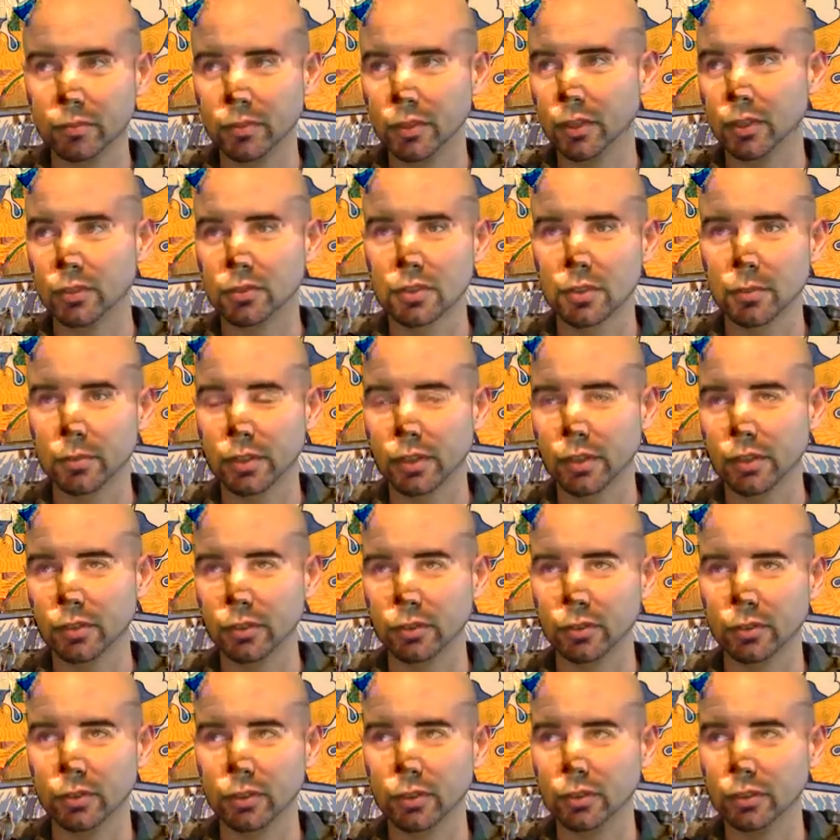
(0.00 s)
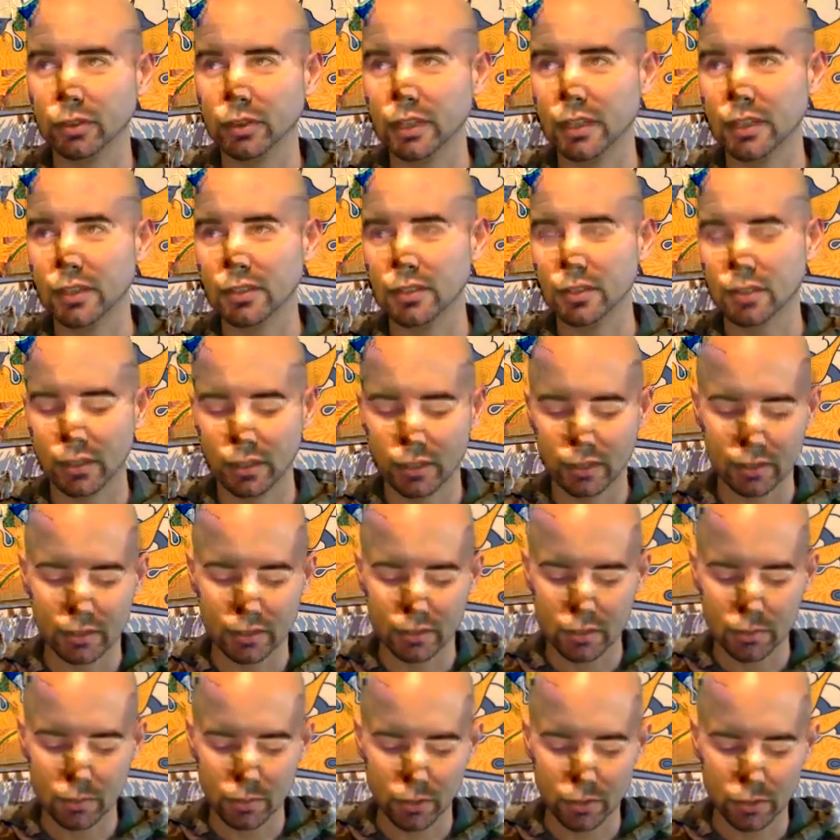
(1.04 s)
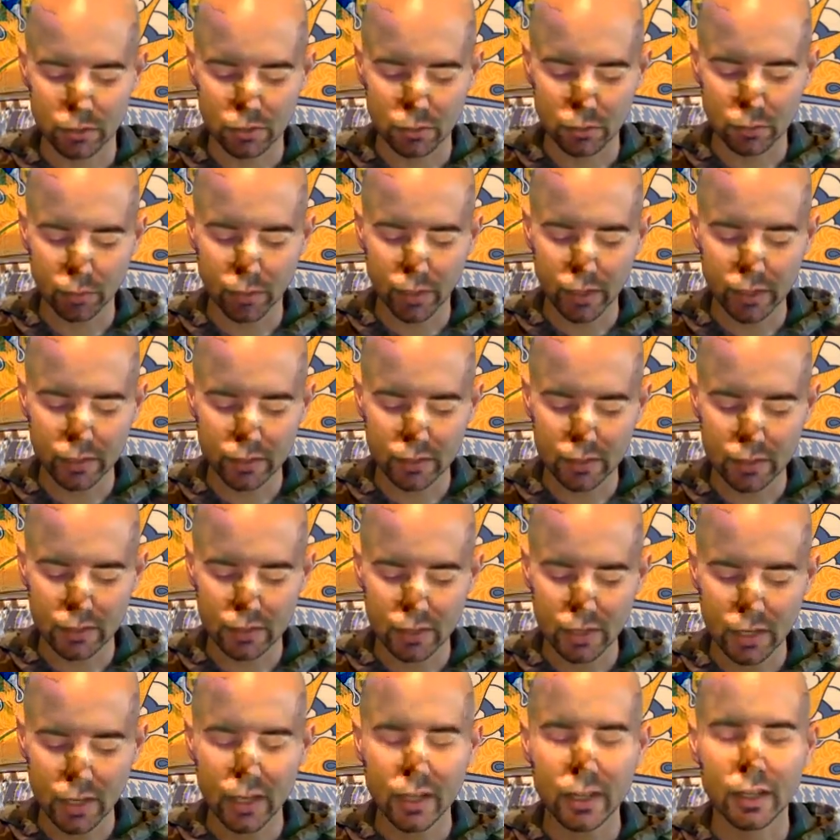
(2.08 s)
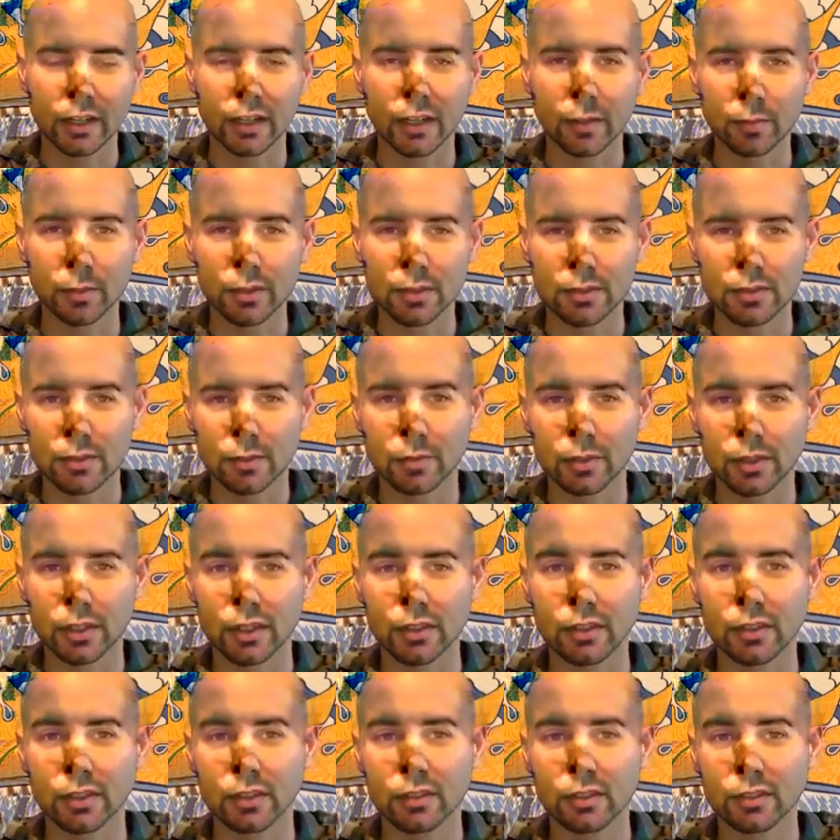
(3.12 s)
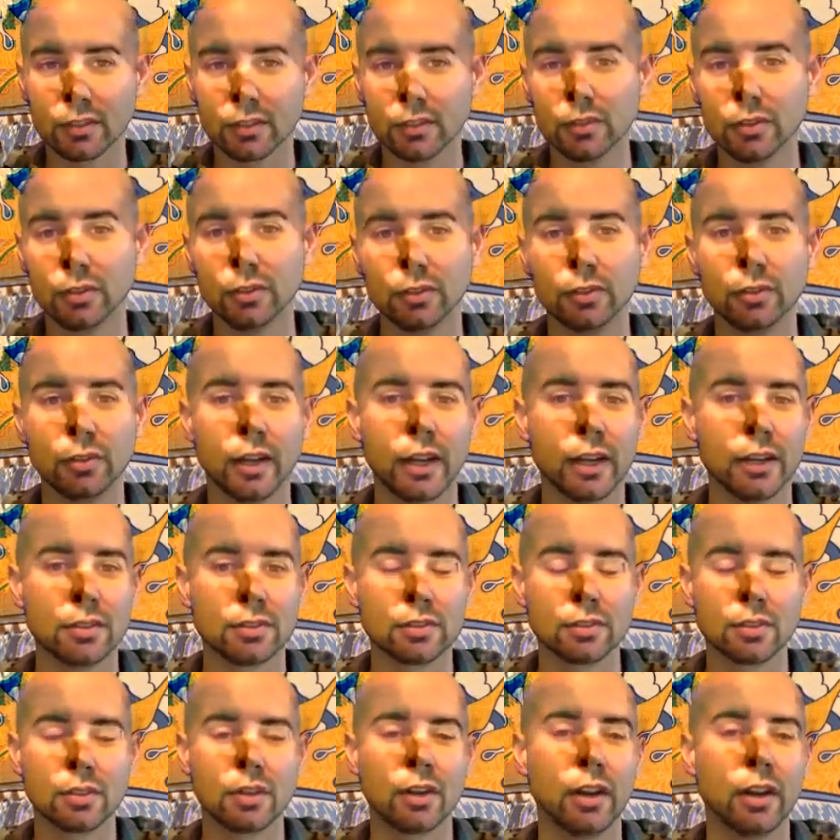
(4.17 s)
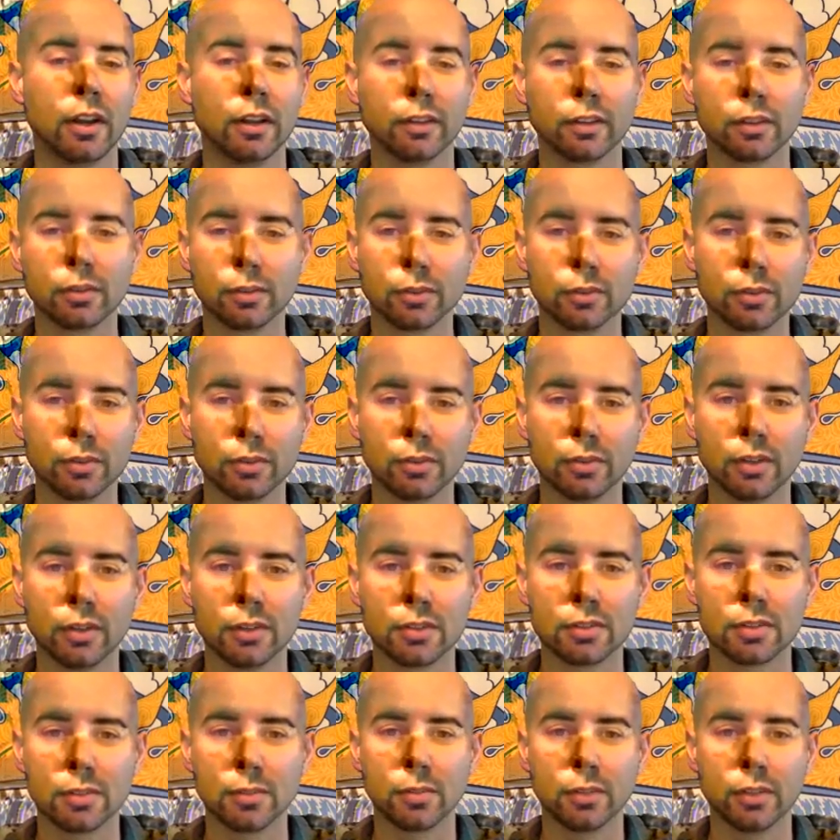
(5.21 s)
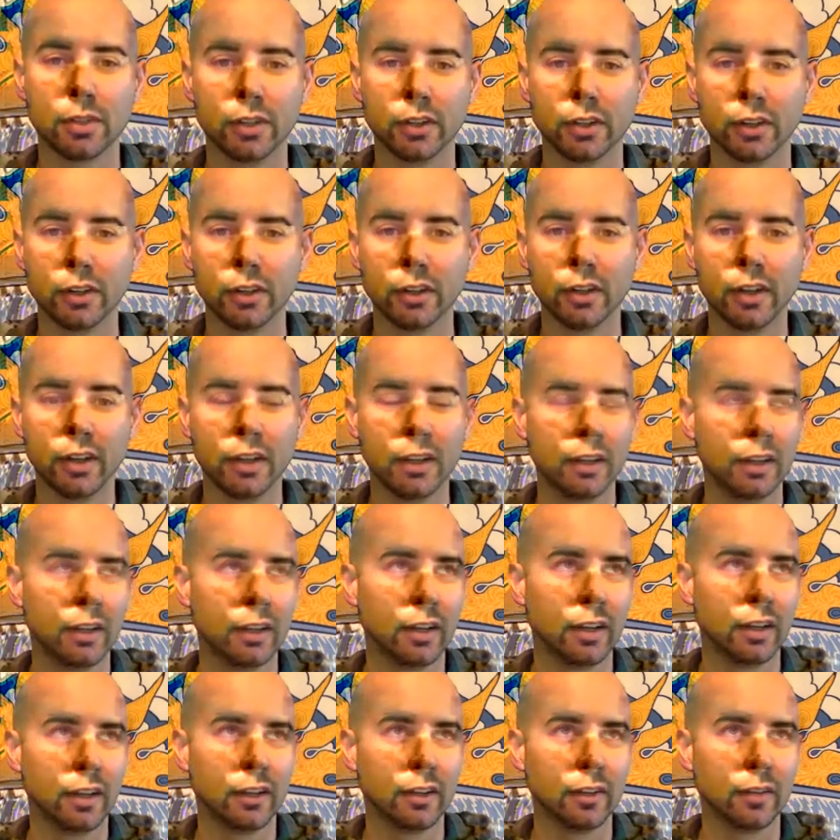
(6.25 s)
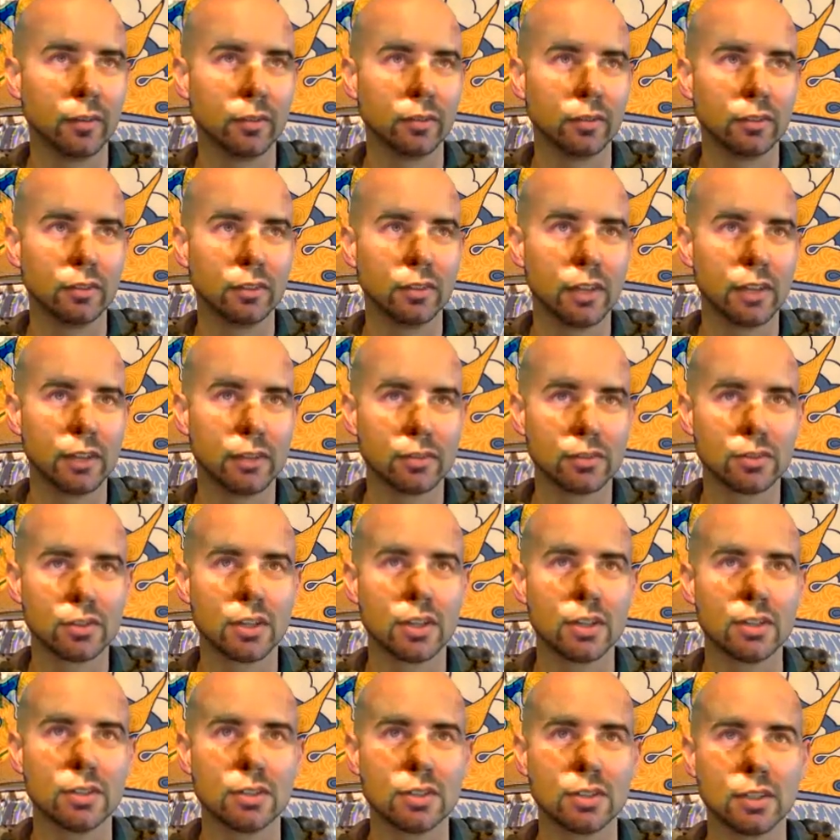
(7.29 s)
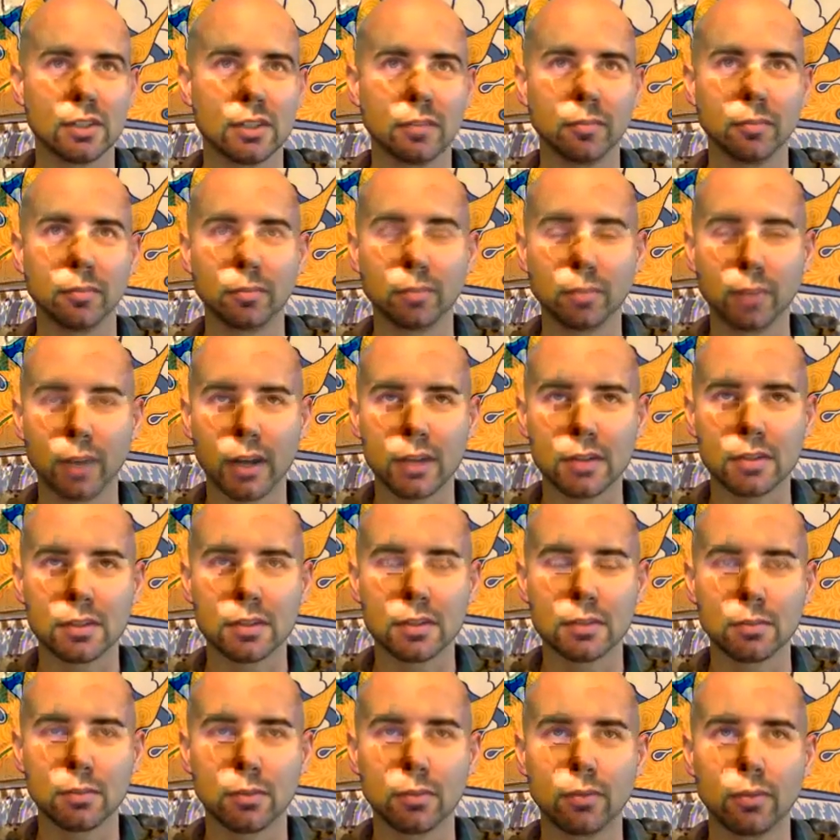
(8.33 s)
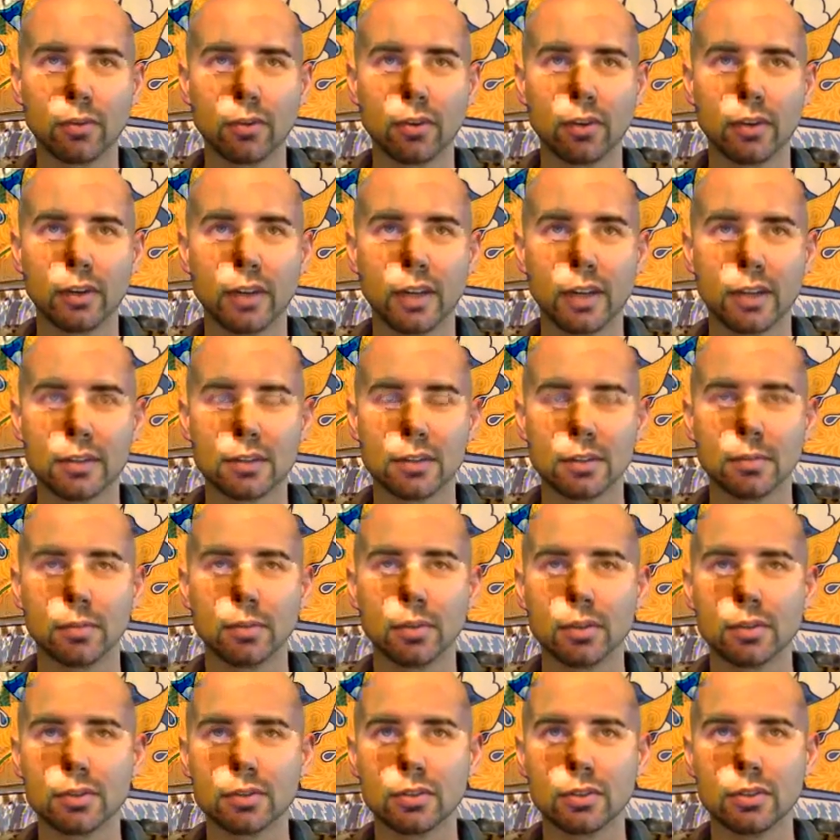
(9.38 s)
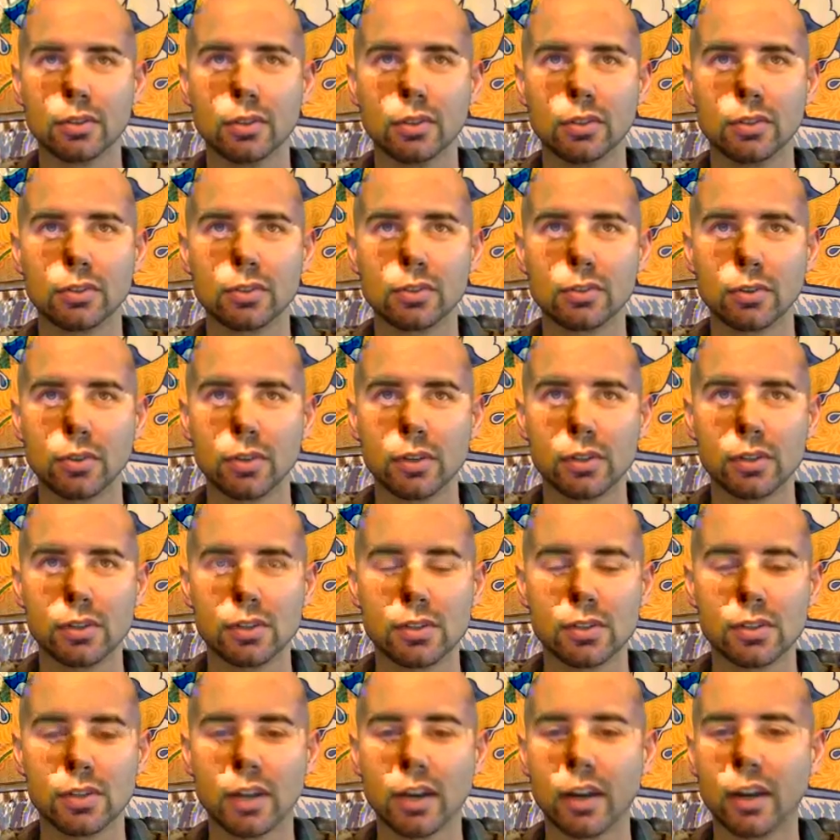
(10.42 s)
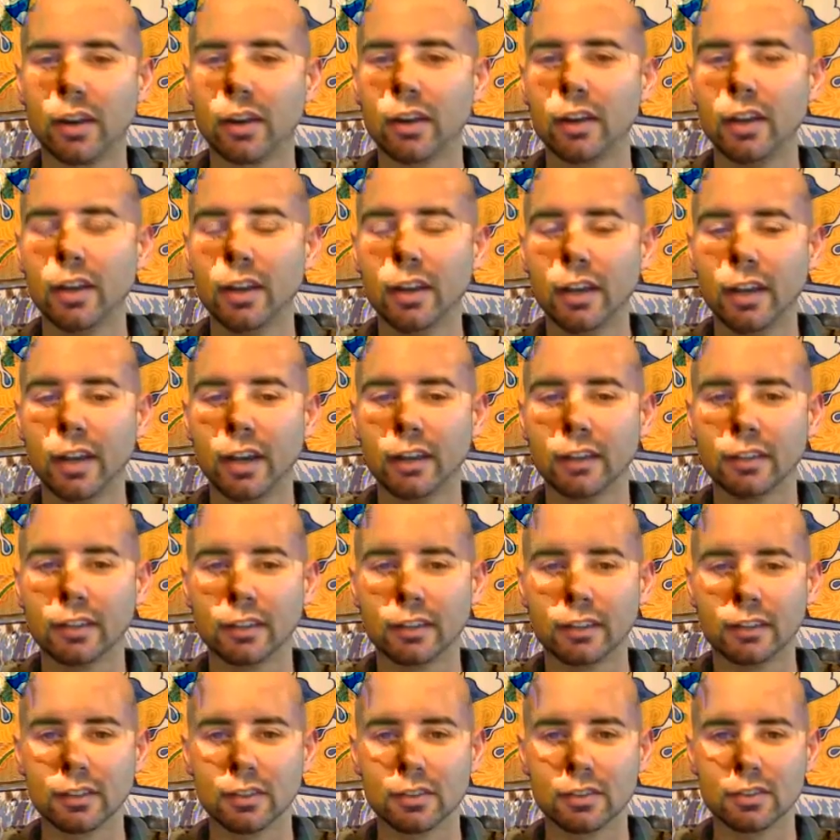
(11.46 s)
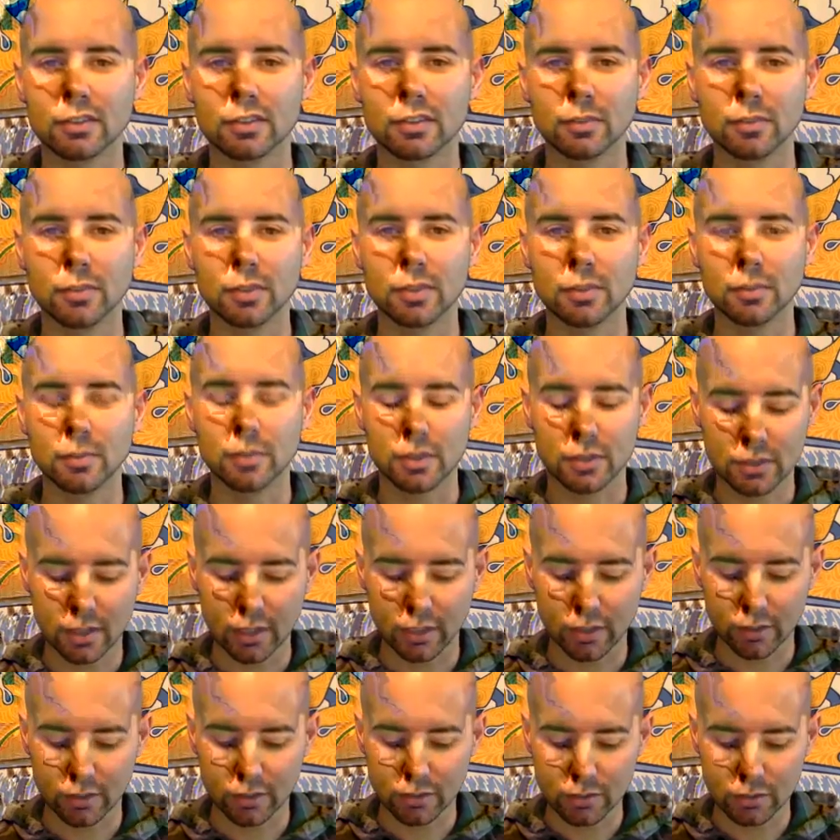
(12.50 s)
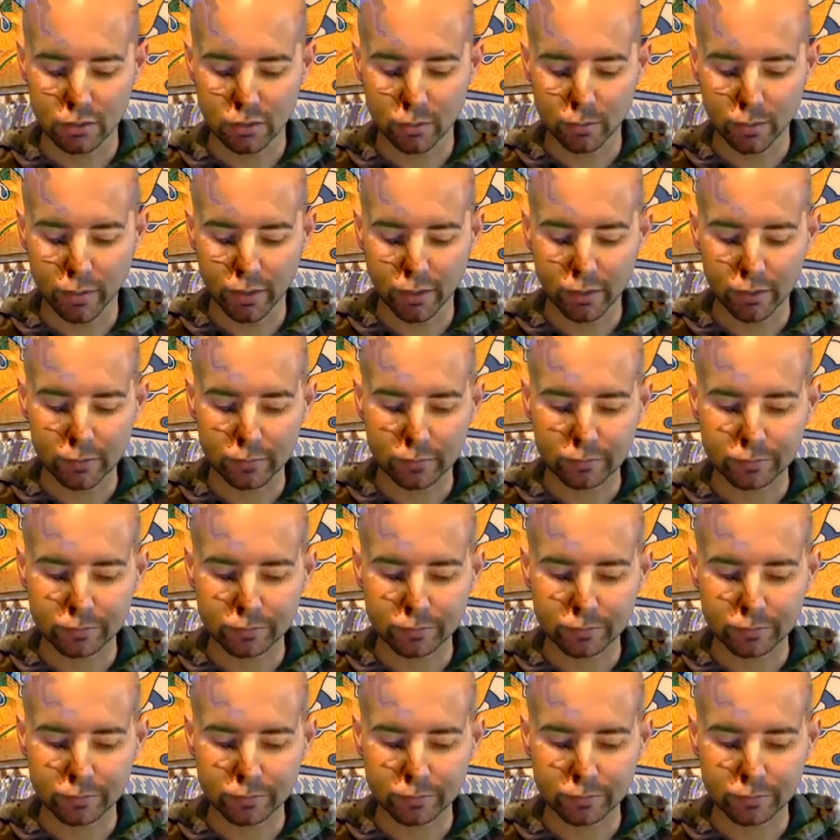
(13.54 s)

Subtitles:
somebody who leads a spiritual practice. It could be somebody who has gone through a similar life-changing process before and has a personal story to share. I think there's something to be said also about